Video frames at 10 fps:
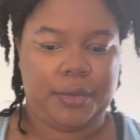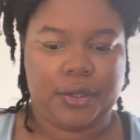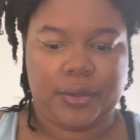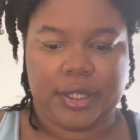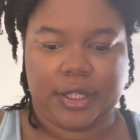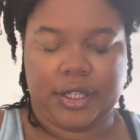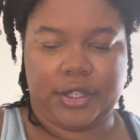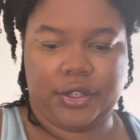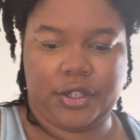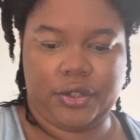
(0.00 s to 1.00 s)
going
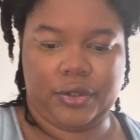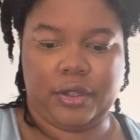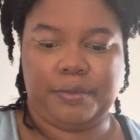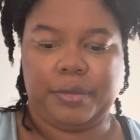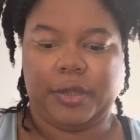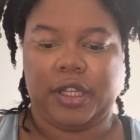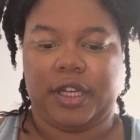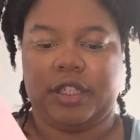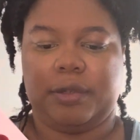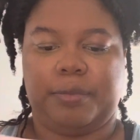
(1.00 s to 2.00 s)
into the
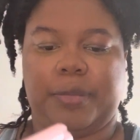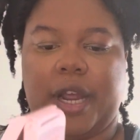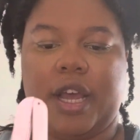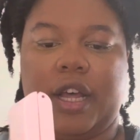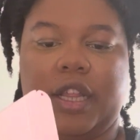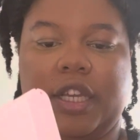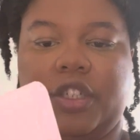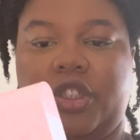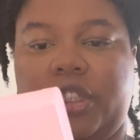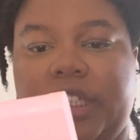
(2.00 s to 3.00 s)
blush palette
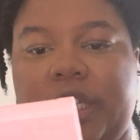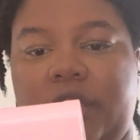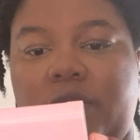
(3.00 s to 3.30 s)
trio,